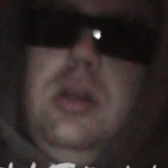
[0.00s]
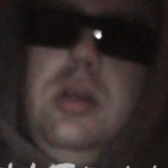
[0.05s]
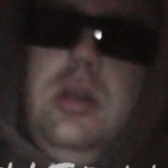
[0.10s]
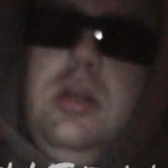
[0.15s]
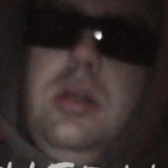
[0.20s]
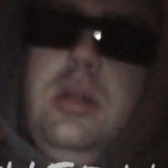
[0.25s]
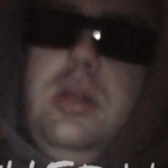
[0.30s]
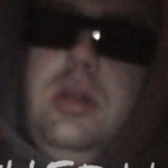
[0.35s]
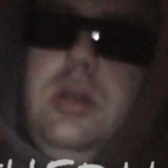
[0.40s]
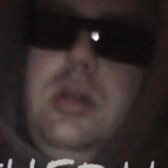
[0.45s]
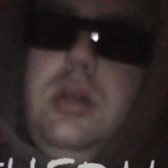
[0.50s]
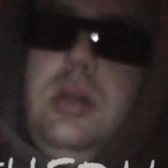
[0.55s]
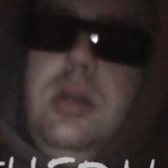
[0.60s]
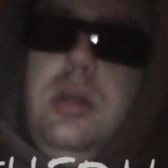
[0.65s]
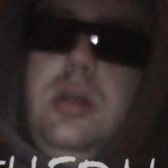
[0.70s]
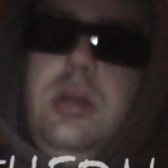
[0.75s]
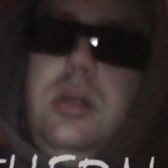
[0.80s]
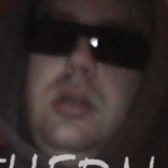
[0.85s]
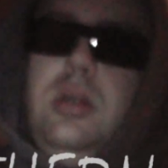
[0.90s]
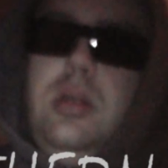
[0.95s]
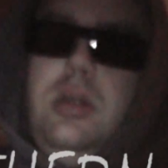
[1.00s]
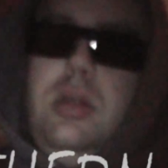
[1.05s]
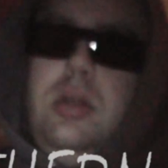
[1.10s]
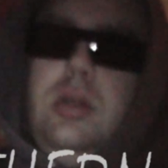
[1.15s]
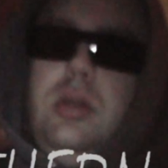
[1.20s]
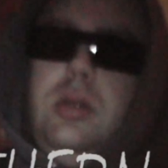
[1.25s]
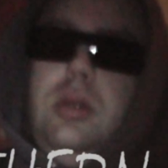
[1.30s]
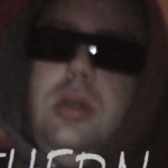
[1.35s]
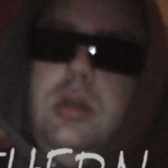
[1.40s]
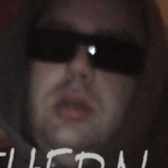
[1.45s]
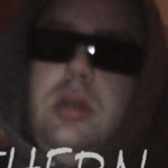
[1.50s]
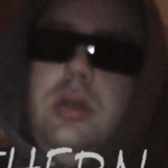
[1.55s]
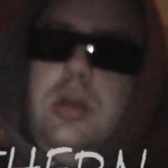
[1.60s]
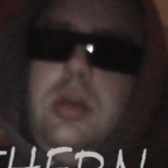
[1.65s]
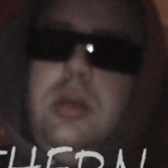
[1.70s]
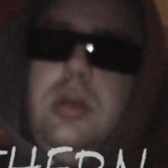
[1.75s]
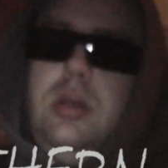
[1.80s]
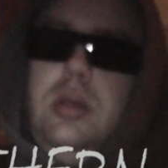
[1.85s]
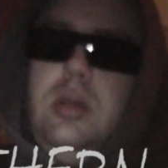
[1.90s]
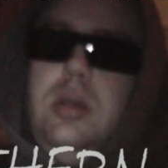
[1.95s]

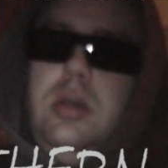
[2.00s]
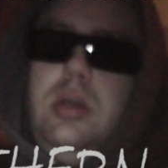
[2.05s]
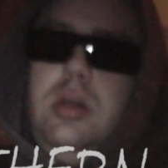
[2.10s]
No one is speaking in this clip.